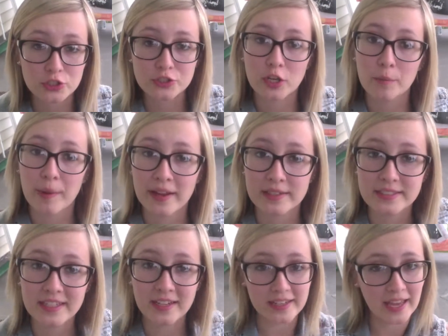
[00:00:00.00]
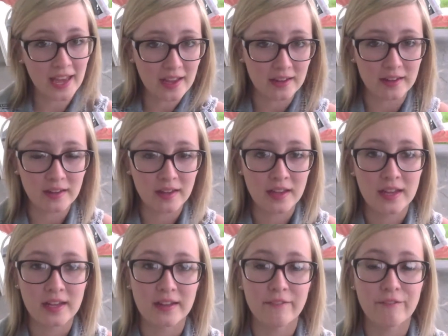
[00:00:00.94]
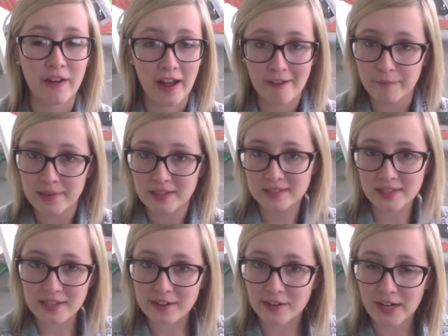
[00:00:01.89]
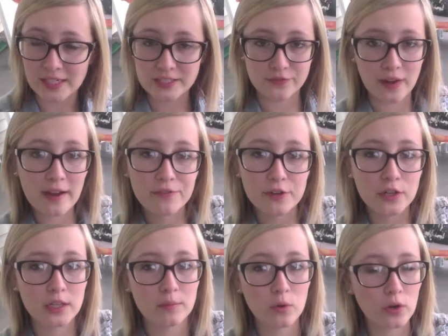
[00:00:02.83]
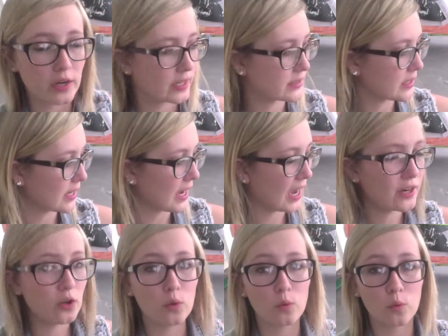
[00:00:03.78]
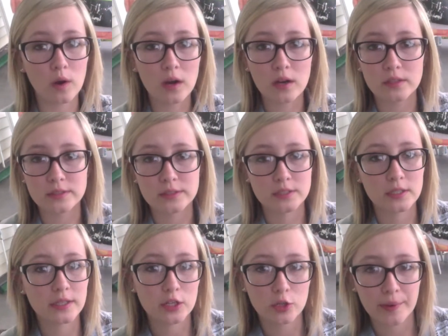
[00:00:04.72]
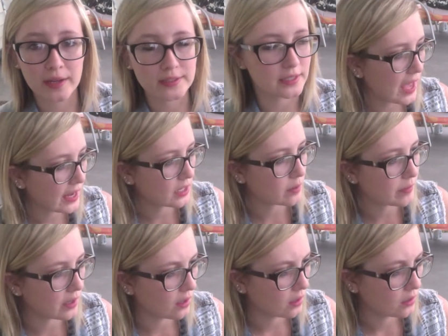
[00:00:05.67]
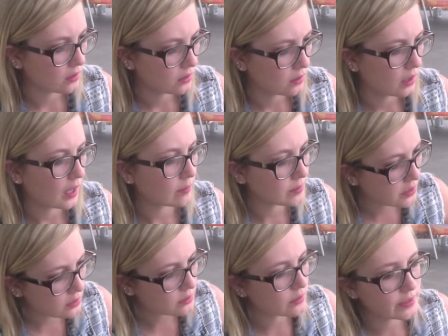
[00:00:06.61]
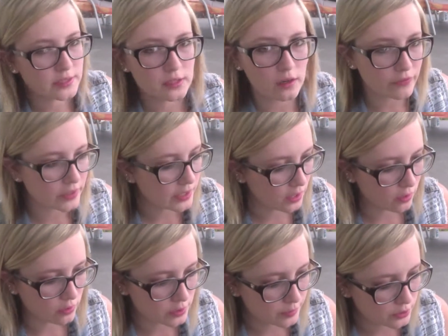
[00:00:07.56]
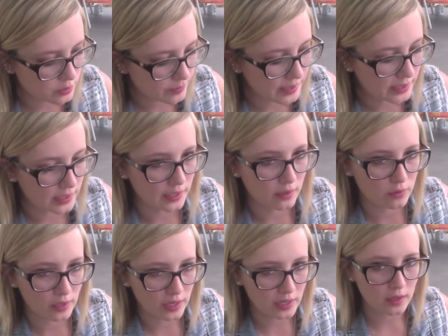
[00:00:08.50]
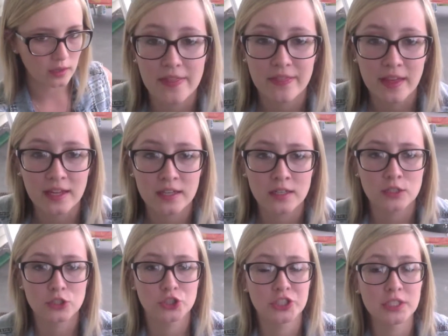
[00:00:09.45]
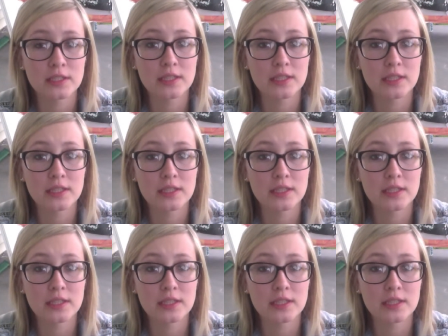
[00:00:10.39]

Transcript: she'll start panting again five minutes later, and it's 5.30 in the morning. It's like, I don't want to hear you panting. Yeah, come here. I'm still, this is our video. You're supposed to be in it, okay? And then she